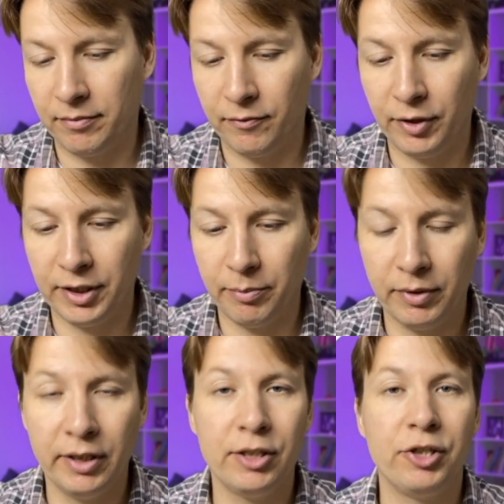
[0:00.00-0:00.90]
For
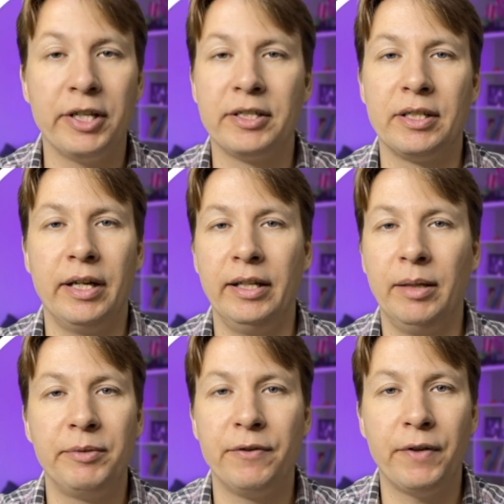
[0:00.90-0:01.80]
example, it's just an
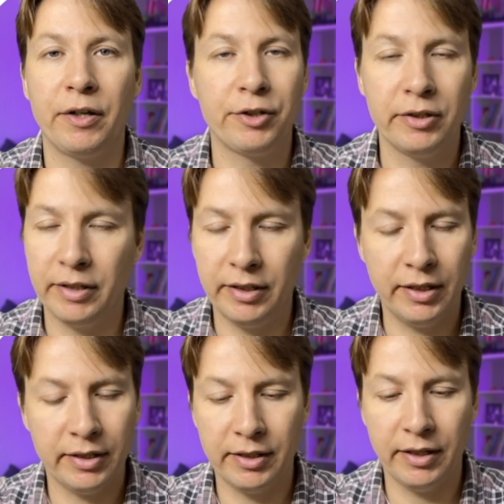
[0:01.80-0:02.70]
empty function that
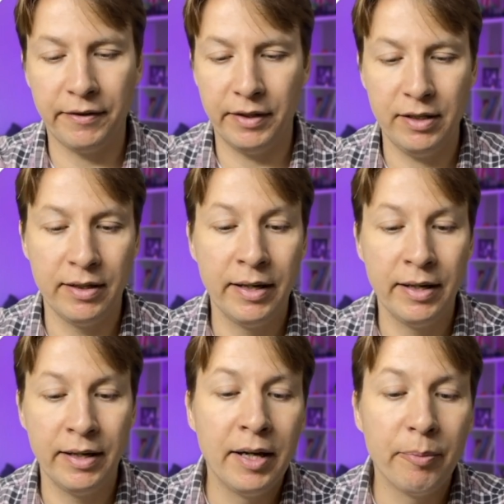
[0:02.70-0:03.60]
does nothing,
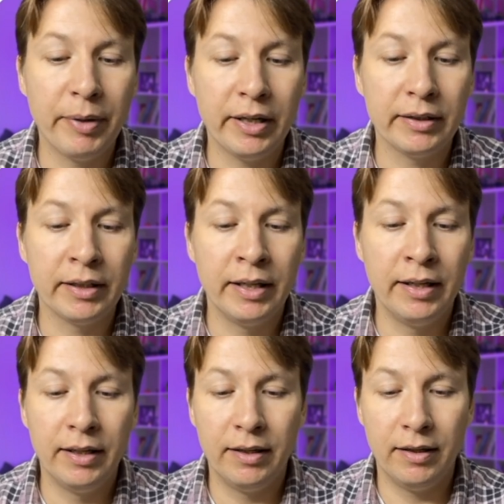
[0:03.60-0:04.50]
but
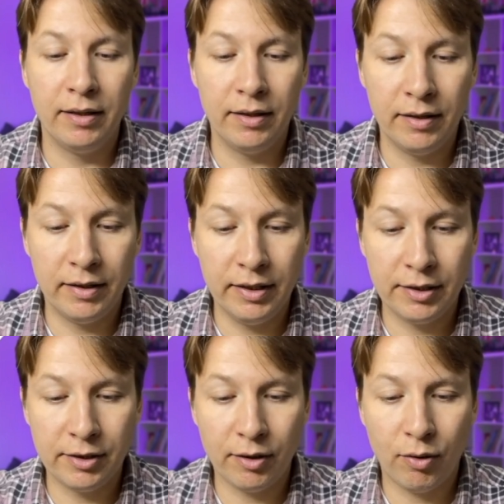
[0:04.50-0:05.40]

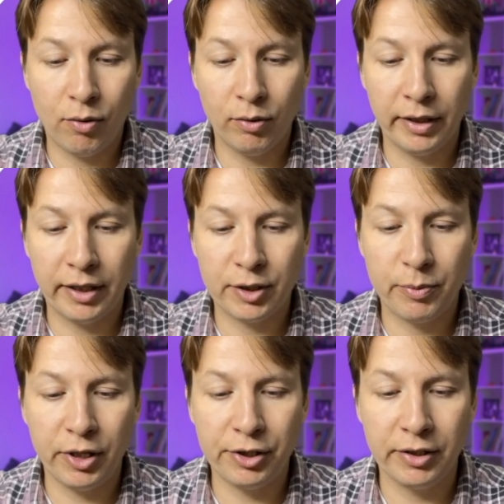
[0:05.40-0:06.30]
this whole
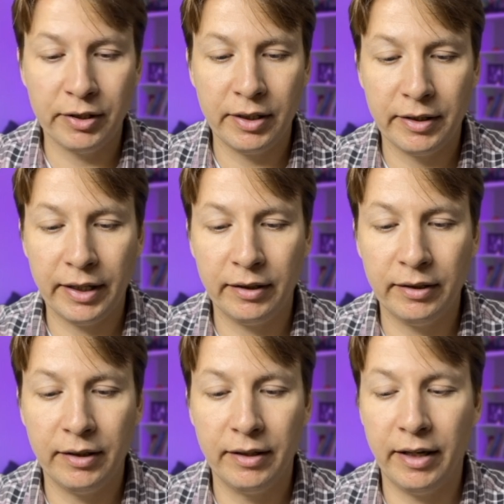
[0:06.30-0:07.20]
expression
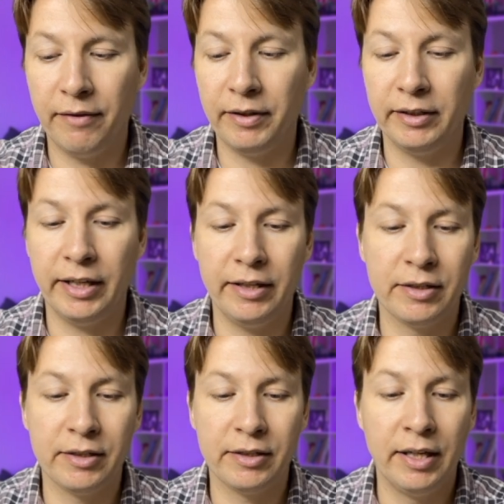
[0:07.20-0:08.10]
then
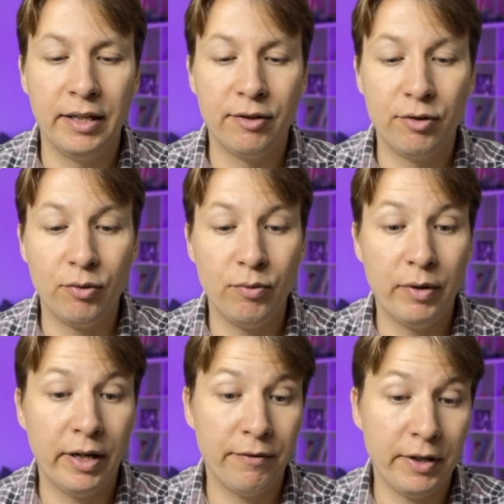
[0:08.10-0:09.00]
evaluates to
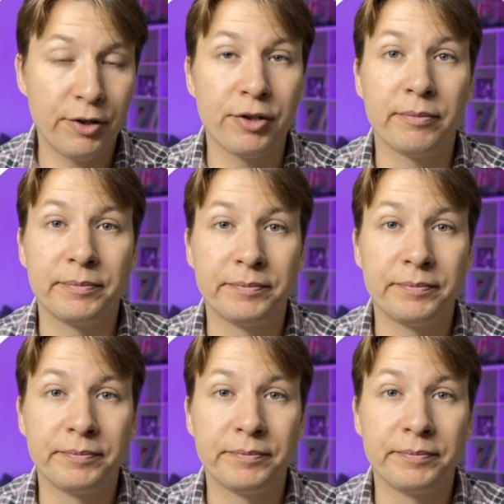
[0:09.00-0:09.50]
a function.